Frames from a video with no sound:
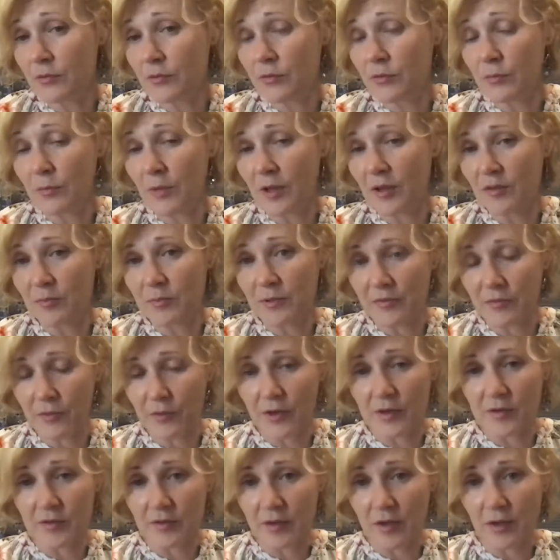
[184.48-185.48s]
2 months before
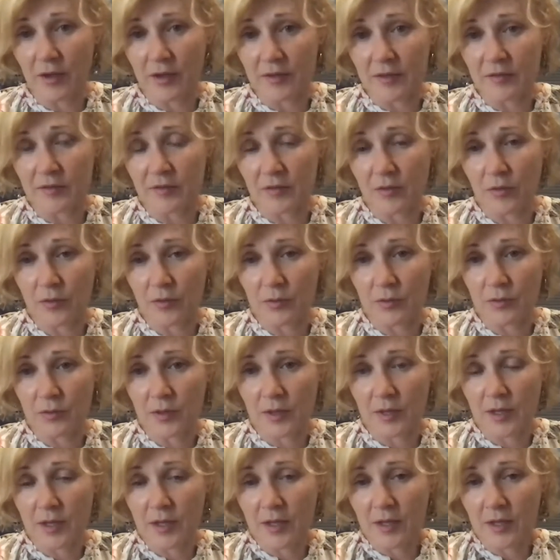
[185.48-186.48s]
he died. So
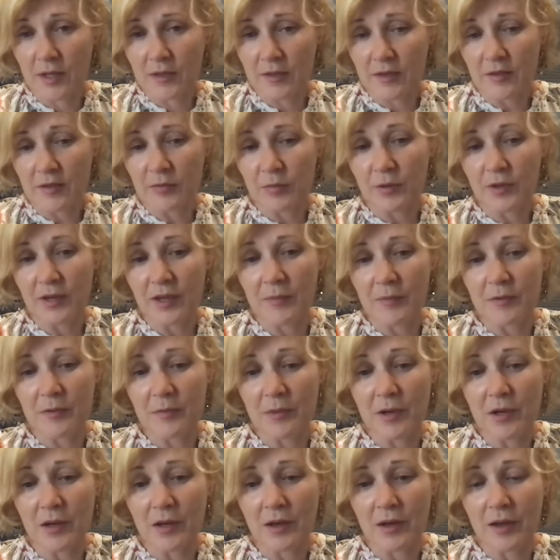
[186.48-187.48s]
that's what kept him
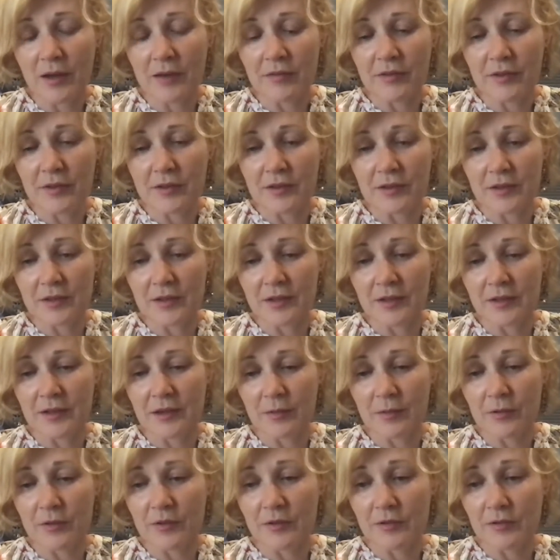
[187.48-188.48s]
alive, and that
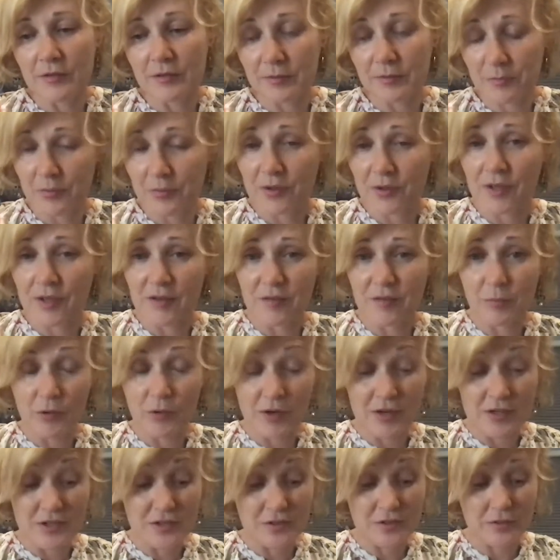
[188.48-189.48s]
was pretty
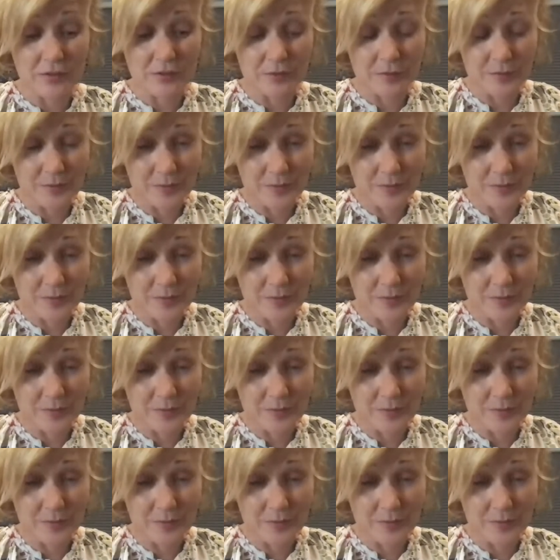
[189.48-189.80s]
inspirational.